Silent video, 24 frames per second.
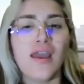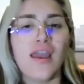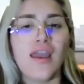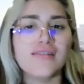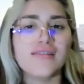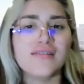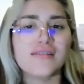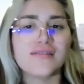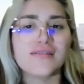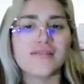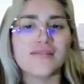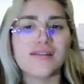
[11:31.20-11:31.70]

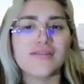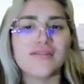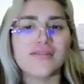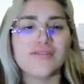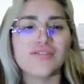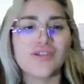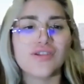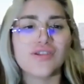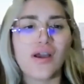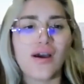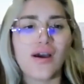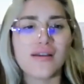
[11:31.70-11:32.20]
And
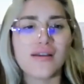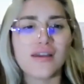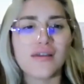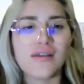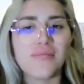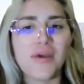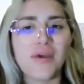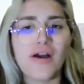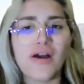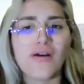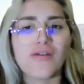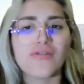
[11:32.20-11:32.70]
let's talk
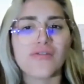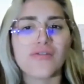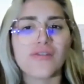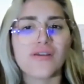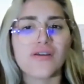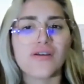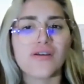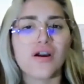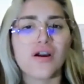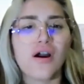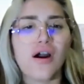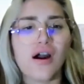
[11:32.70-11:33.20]
about
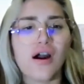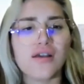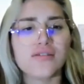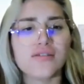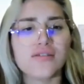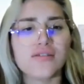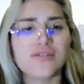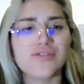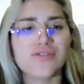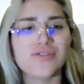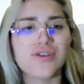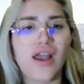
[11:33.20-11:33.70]
the
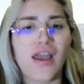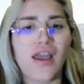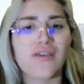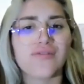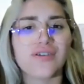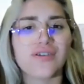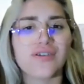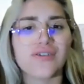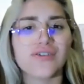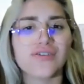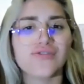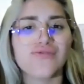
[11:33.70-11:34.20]
cost
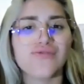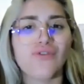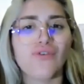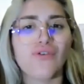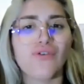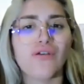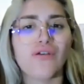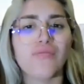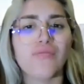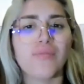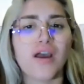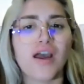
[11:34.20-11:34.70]
drivers
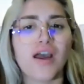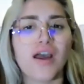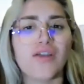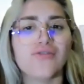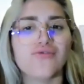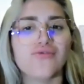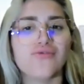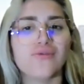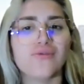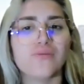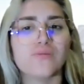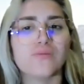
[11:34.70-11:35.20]
for a
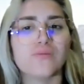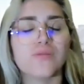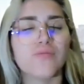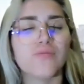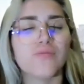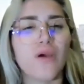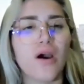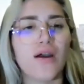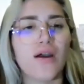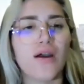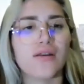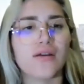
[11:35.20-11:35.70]
bathroom
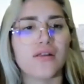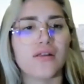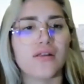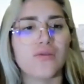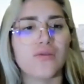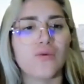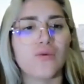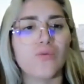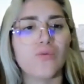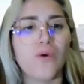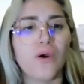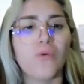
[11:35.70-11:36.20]

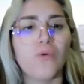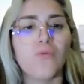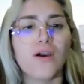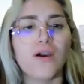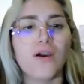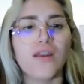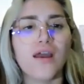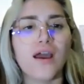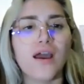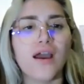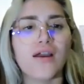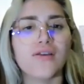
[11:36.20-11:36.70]
remodel.
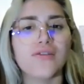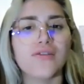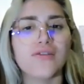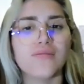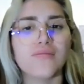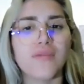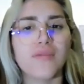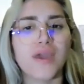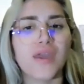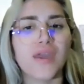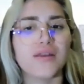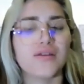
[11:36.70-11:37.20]
What are the
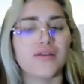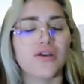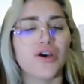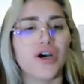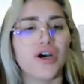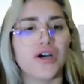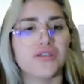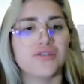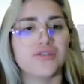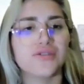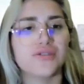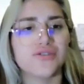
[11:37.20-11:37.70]
main
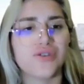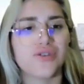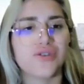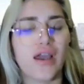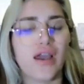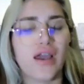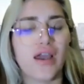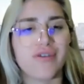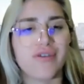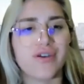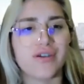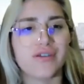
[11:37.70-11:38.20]
cost
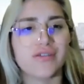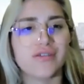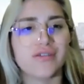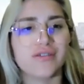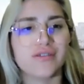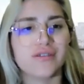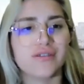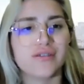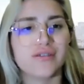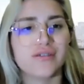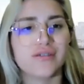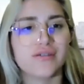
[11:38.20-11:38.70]

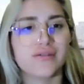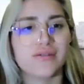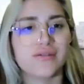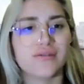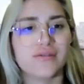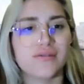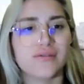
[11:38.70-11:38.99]
drivers?